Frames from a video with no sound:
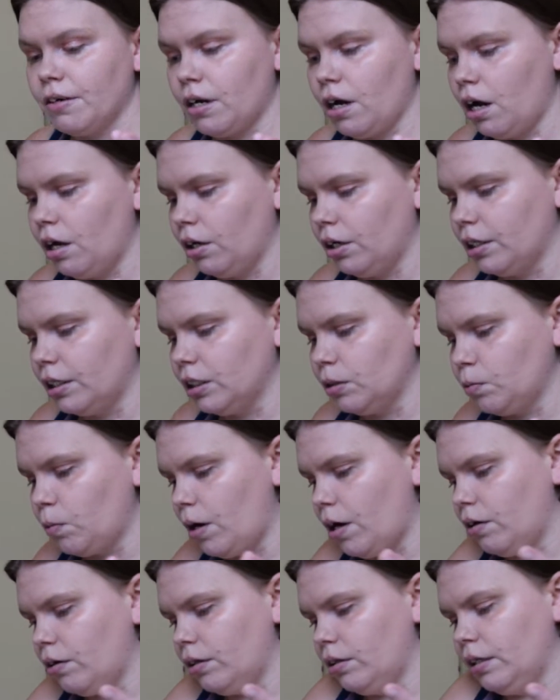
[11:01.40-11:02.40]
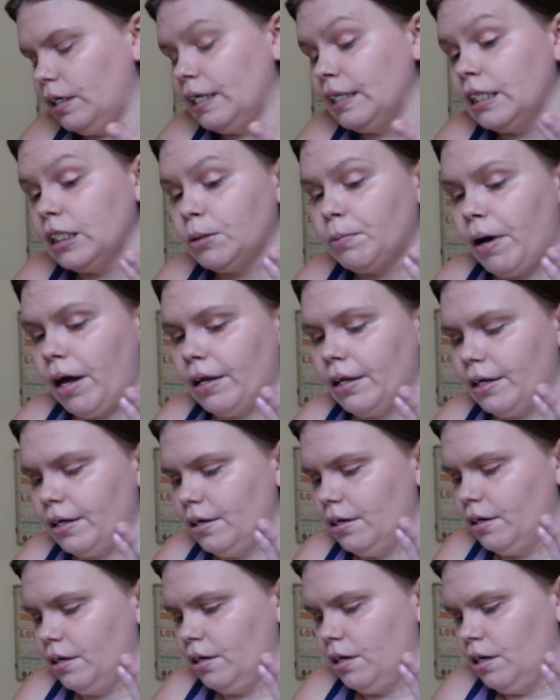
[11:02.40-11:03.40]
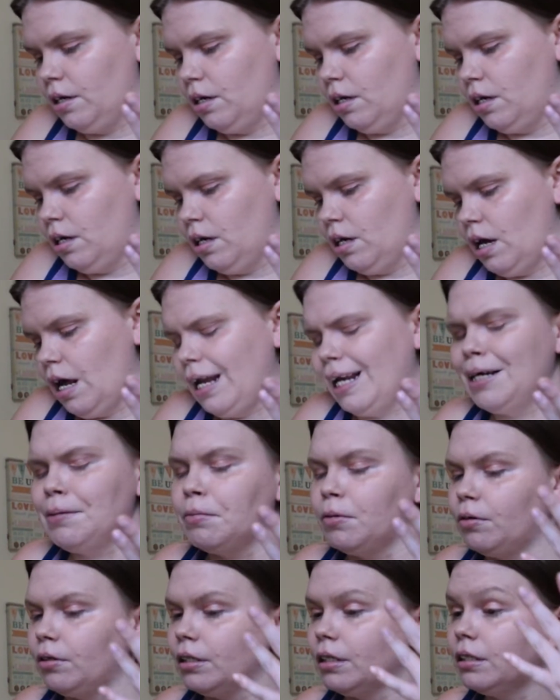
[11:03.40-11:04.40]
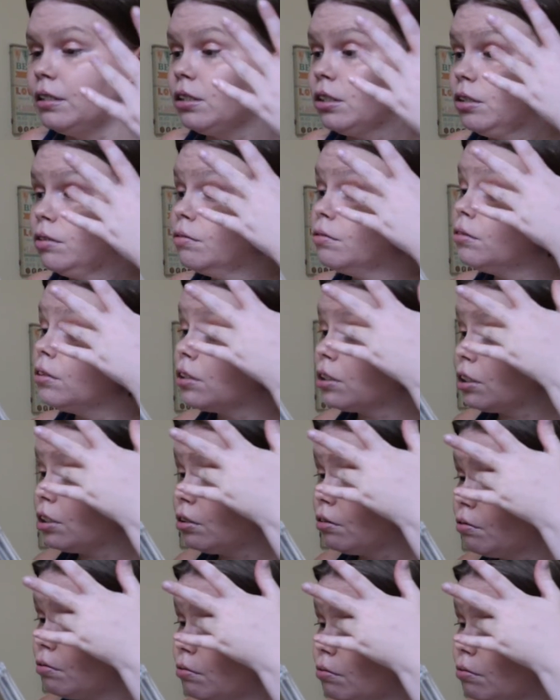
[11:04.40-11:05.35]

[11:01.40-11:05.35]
color as well. In this palette. I like Moonlit too, it's cute.